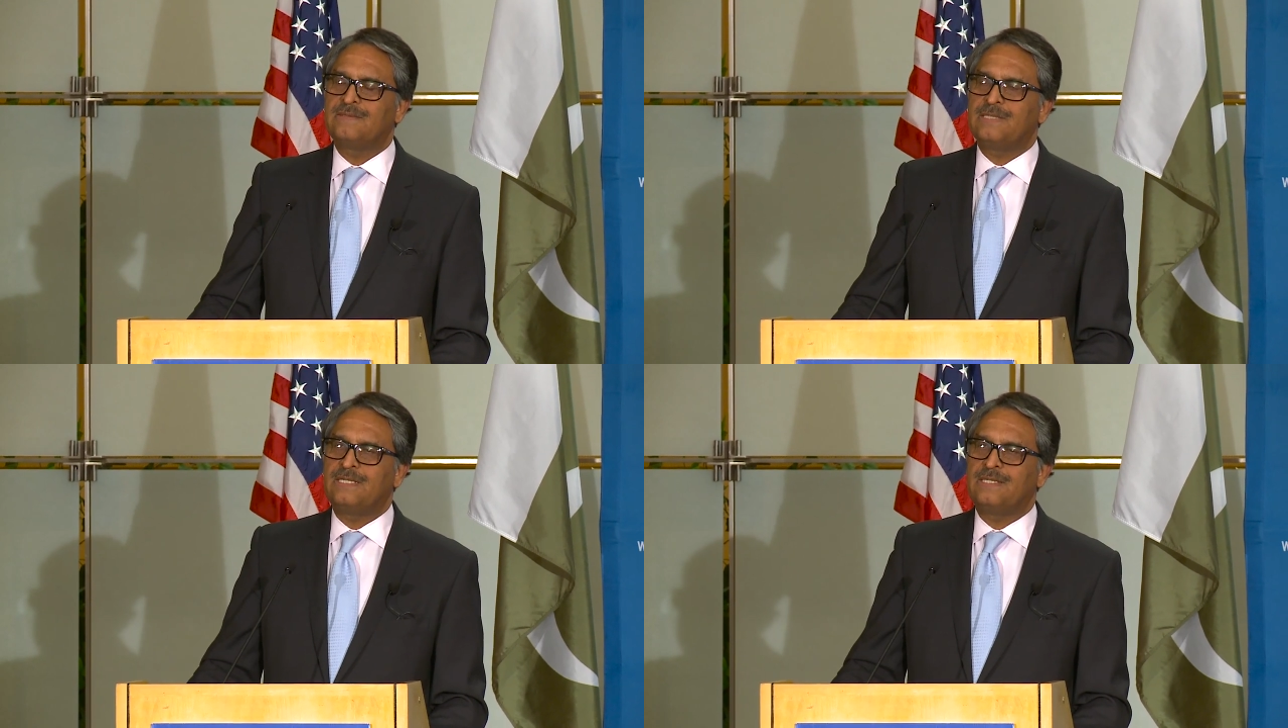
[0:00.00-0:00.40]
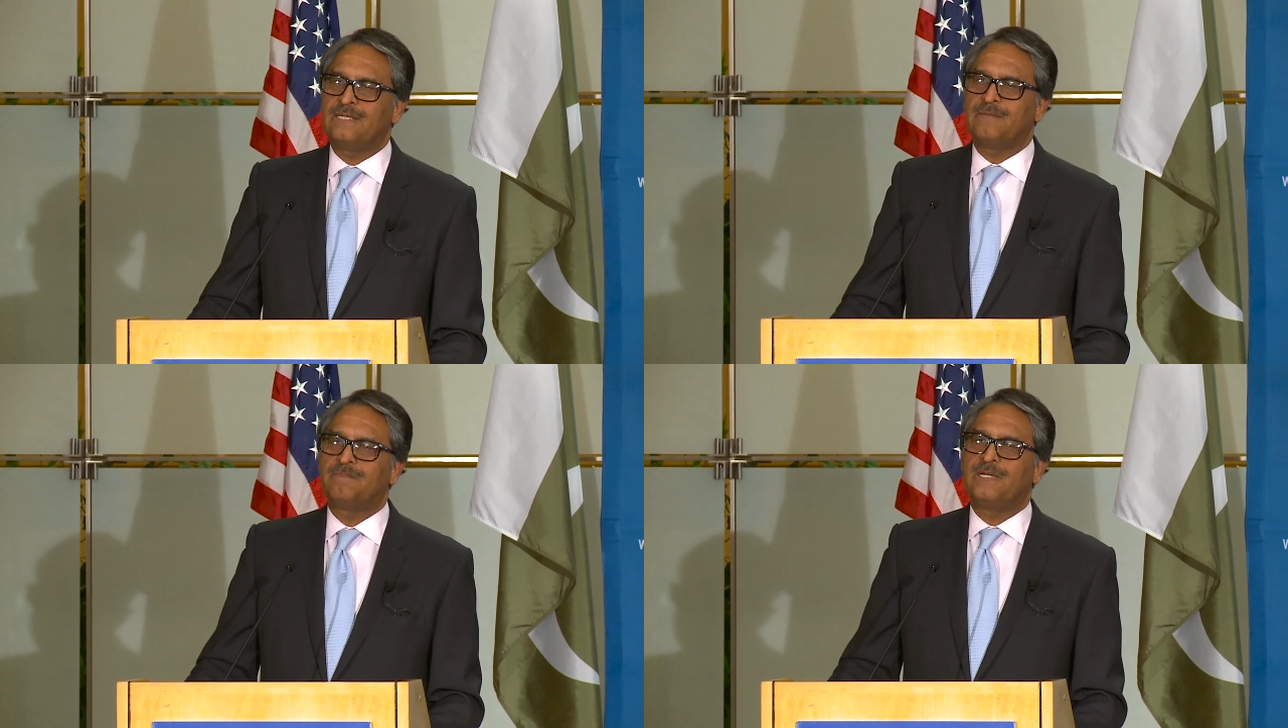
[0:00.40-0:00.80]

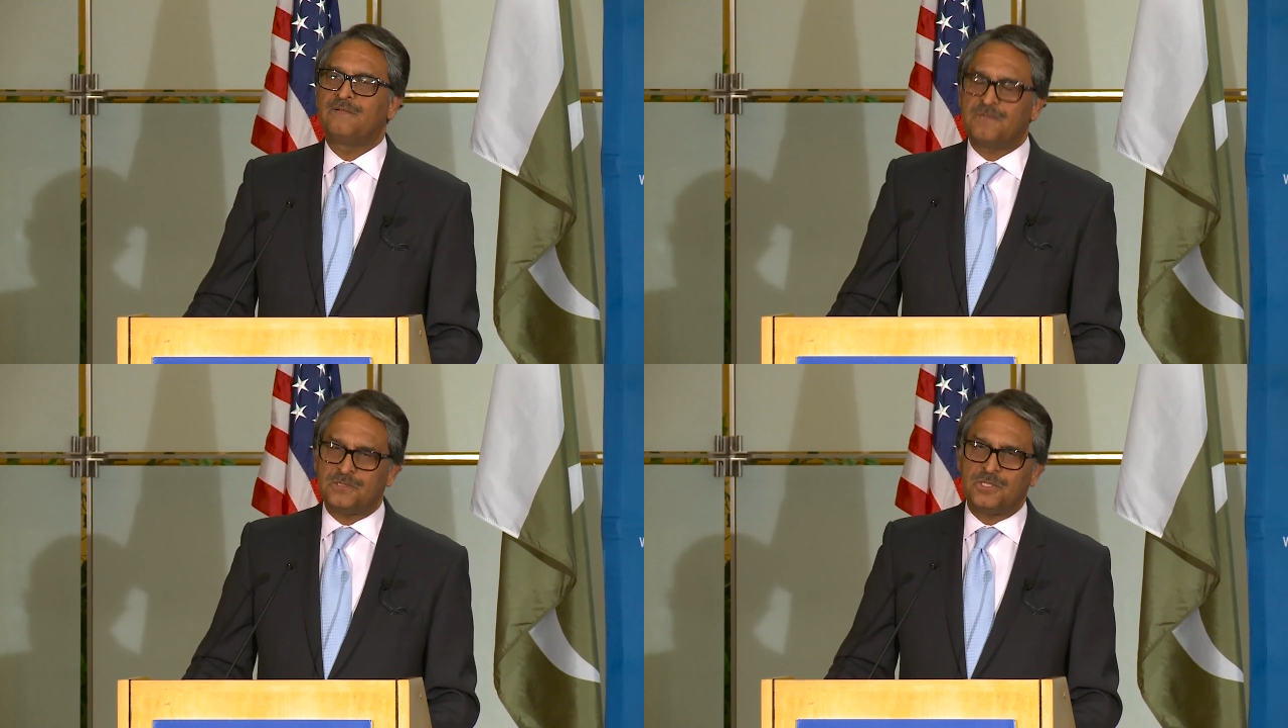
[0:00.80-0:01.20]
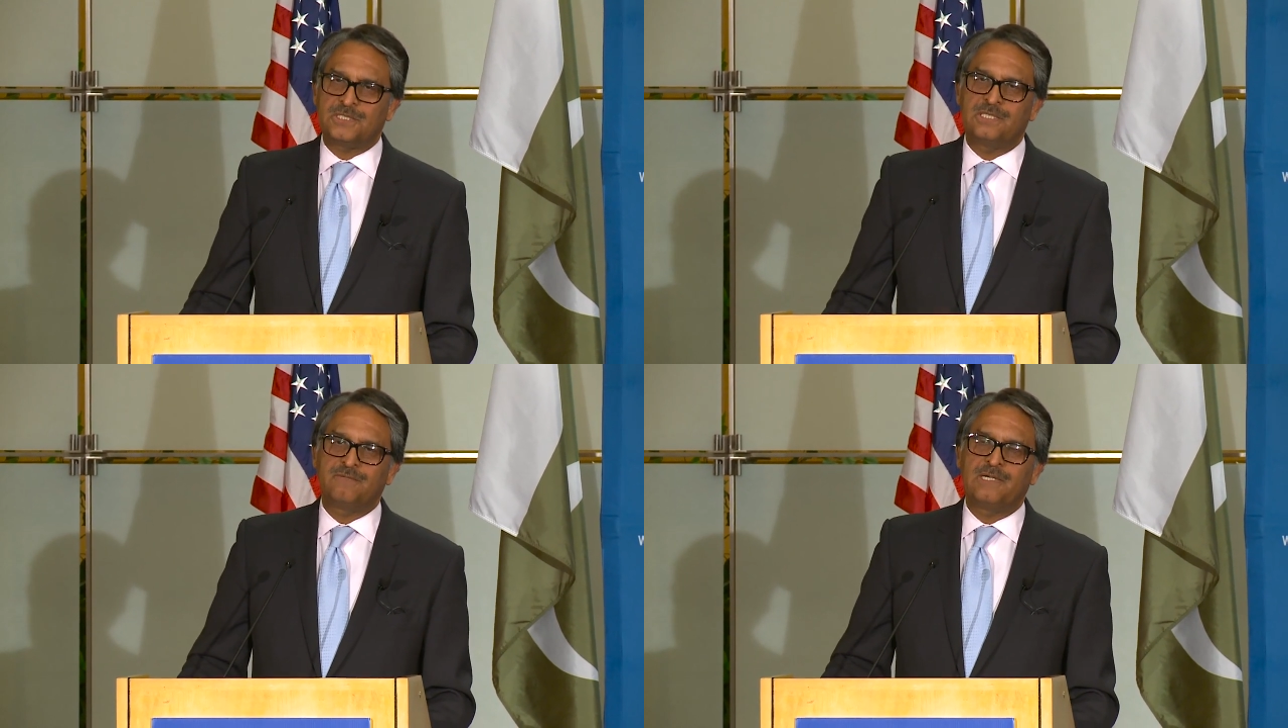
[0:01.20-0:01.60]
the
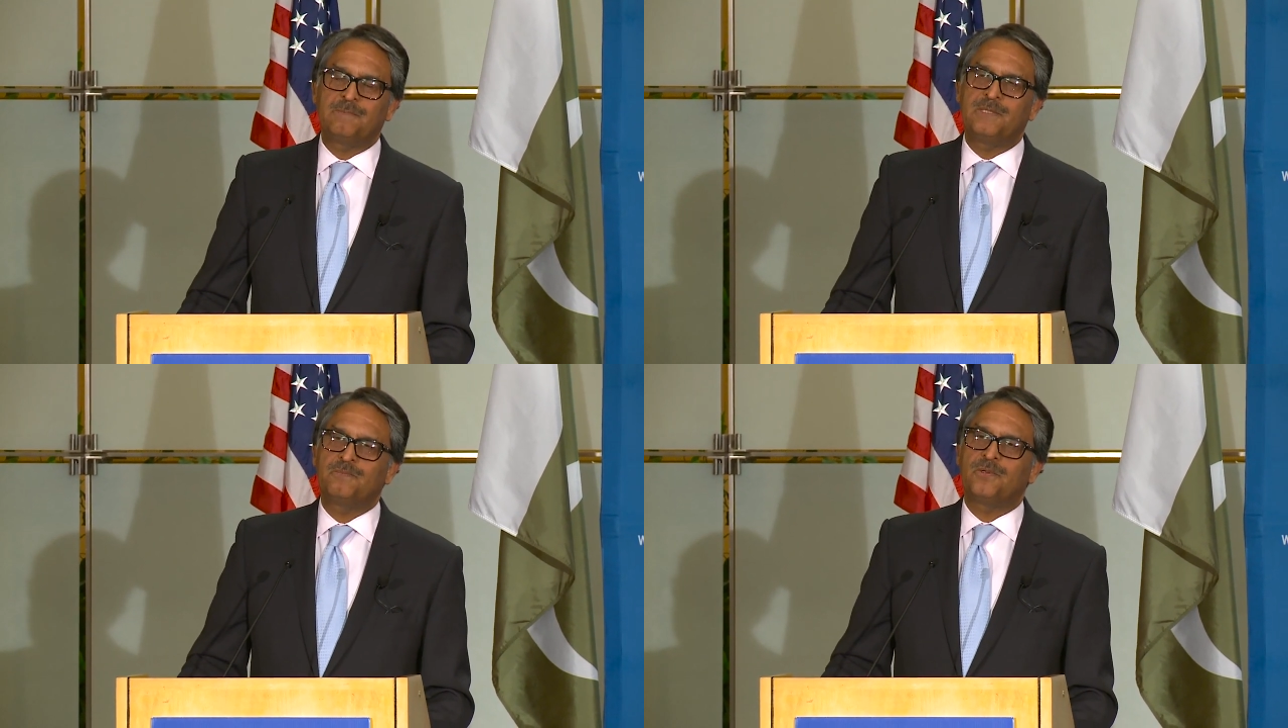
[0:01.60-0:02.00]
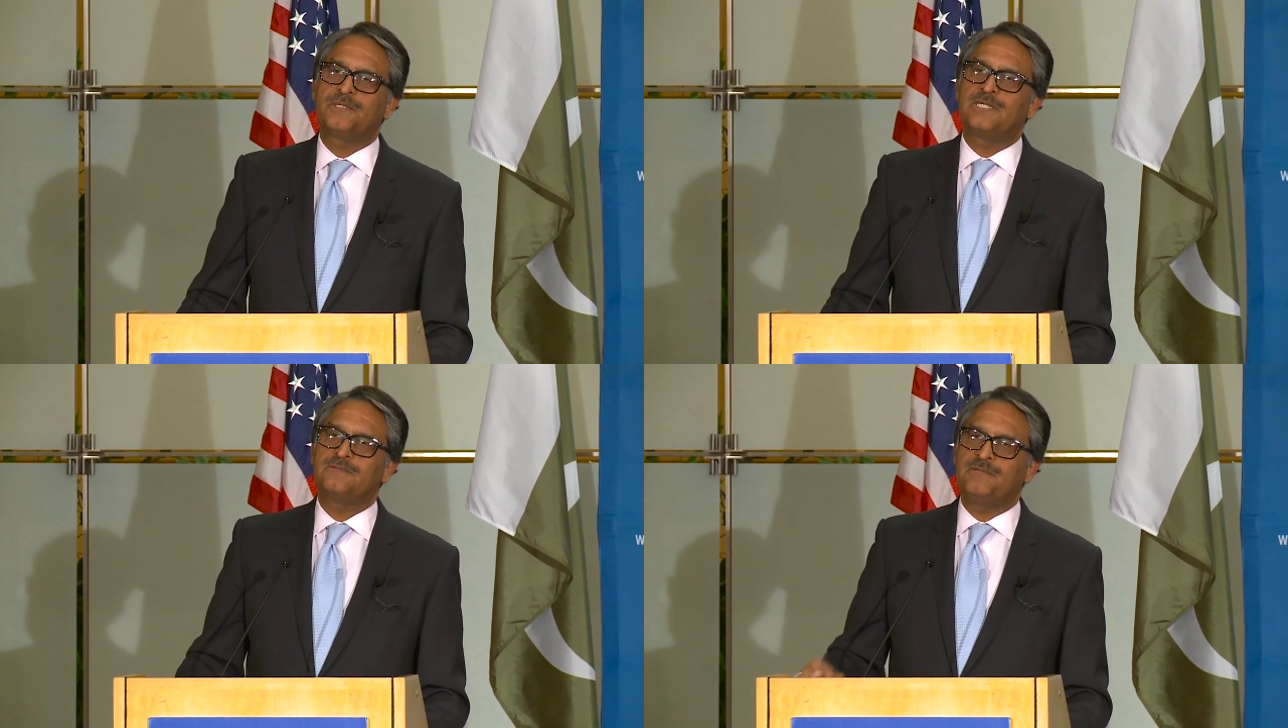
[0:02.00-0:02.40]
infrastructure development projects.